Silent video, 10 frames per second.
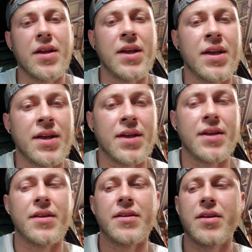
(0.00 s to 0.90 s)

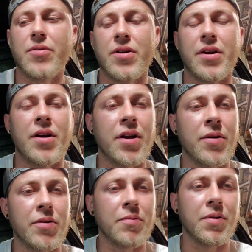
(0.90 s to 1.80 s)
and he wanted to
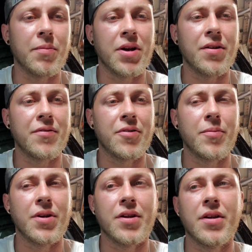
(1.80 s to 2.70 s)
argue with me about it for a
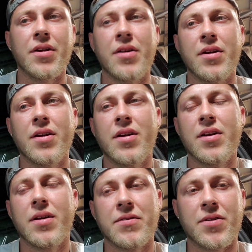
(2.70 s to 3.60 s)
minute.
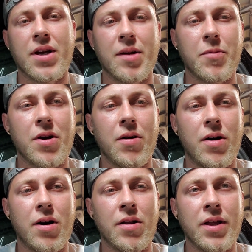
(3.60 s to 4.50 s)
So I had him call
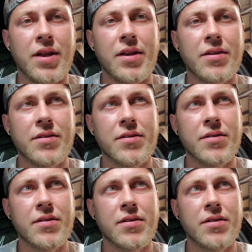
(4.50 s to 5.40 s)
Holley
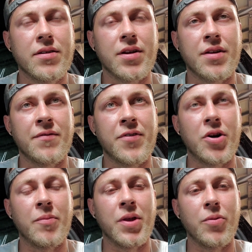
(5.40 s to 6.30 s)
to
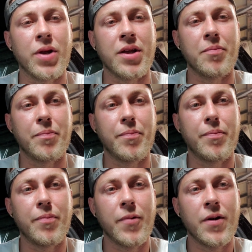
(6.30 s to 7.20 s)
confirm that
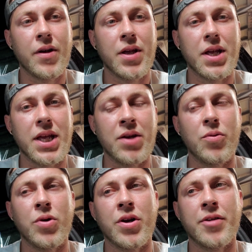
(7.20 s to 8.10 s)
it
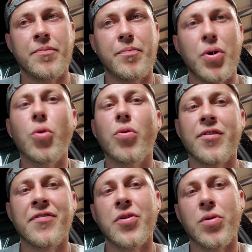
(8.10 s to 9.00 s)
would pull
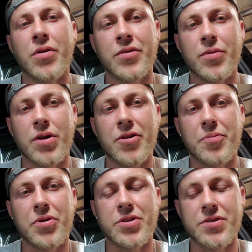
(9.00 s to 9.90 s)
the fuel as well as
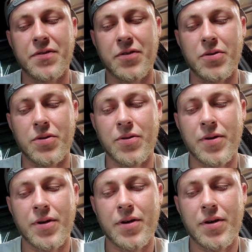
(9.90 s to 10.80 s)
push the fuel.
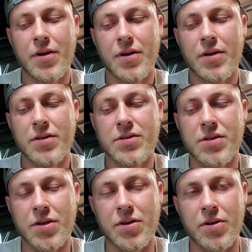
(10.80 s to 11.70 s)

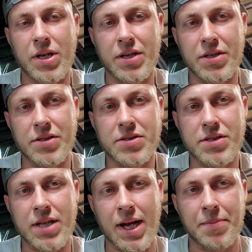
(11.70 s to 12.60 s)
So he
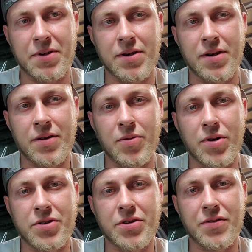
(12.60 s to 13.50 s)
just tapped it into the
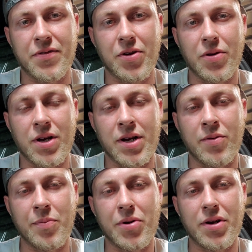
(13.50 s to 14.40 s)
original fuel line.
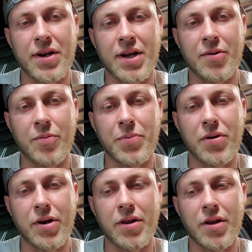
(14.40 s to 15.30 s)
We put it down
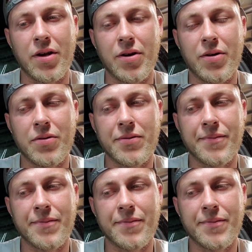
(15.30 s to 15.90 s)
pretty low,